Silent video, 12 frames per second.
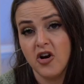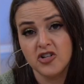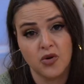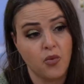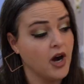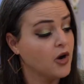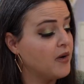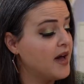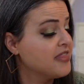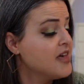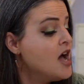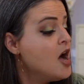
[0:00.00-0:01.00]
hard to work
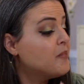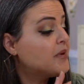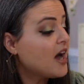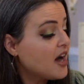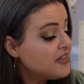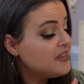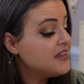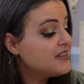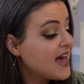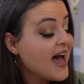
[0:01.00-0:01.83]
with. But other than